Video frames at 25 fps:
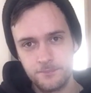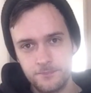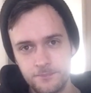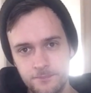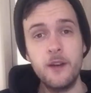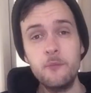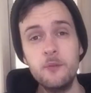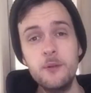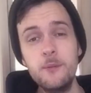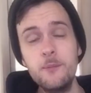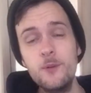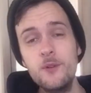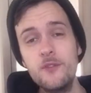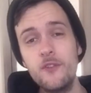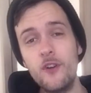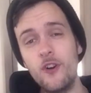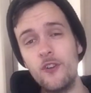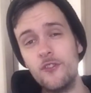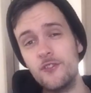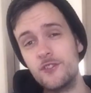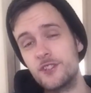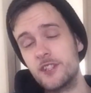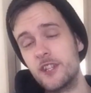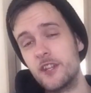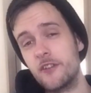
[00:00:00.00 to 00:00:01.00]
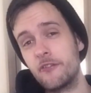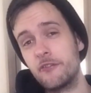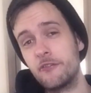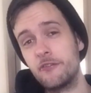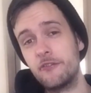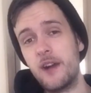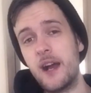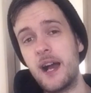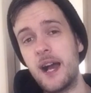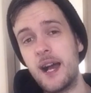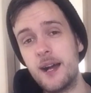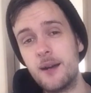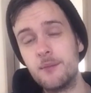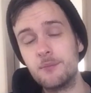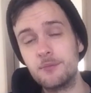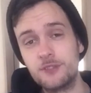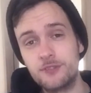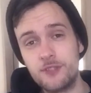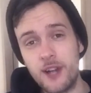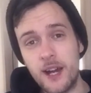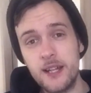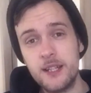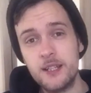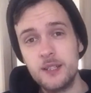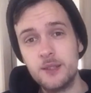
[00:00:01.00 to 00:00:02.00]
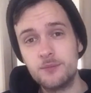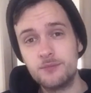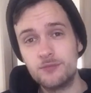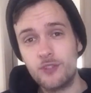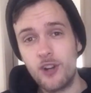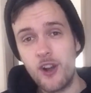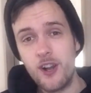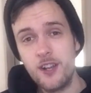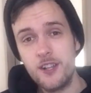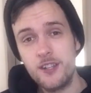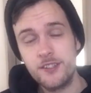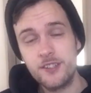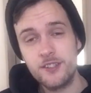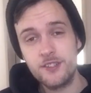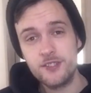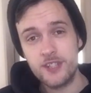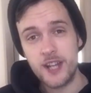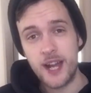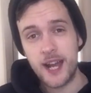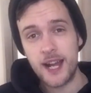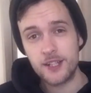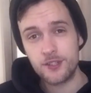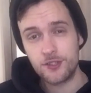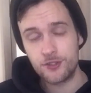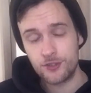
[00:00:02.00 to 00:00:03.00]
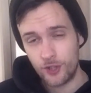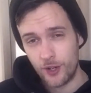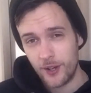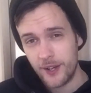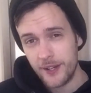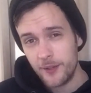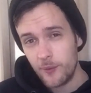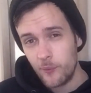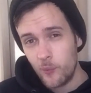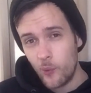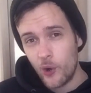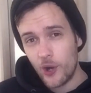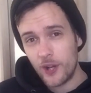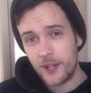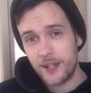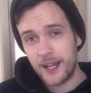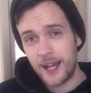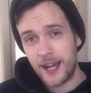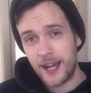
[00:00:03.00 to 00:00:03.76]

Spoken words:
Then we move on to the fam, Graham, Ryan and Yaz, trying to work